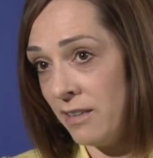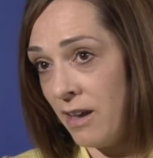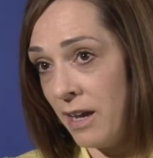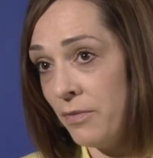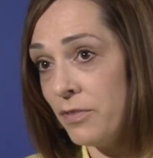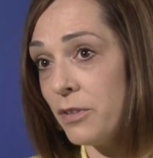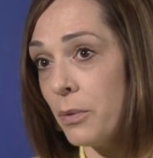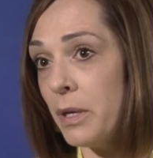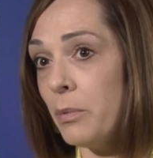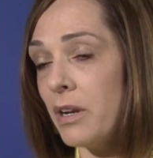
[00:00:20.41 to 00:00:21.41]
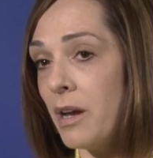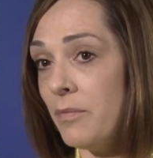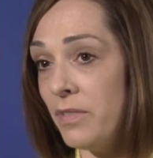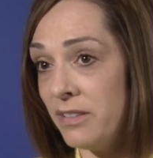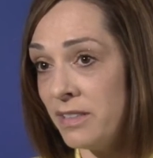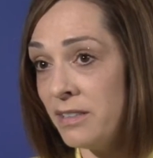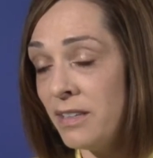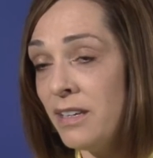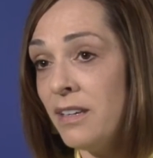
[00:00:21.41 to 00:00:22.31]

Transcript: life, so he would come visit.